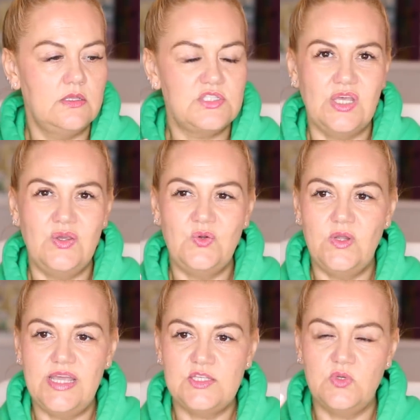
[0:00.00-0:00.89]

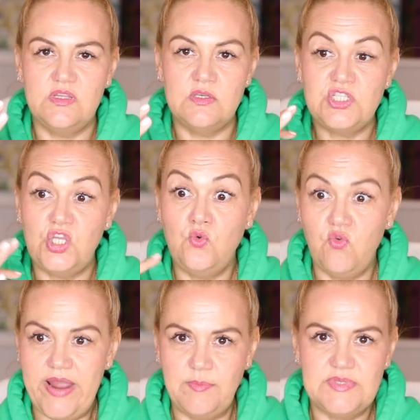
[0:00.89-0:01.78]
so it's one of those that you
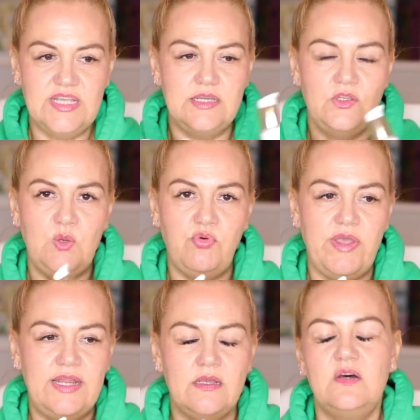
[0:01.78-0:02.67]
grab. It's like a
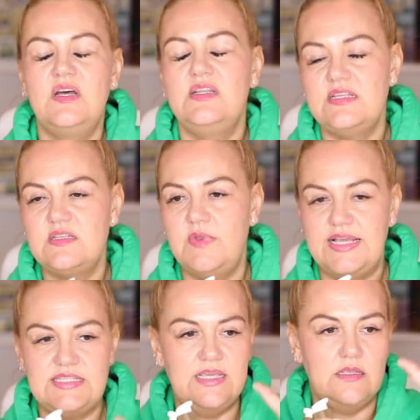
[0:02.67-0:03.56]
no-brainer. Oh, I need some
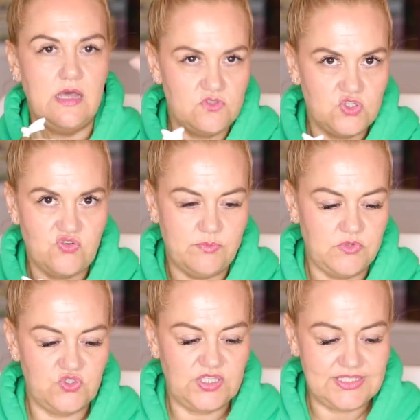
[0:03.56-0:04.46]
lactic. I'll just grab
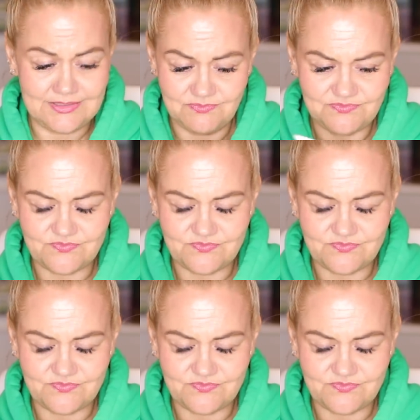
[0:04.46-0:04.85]
Good Genes.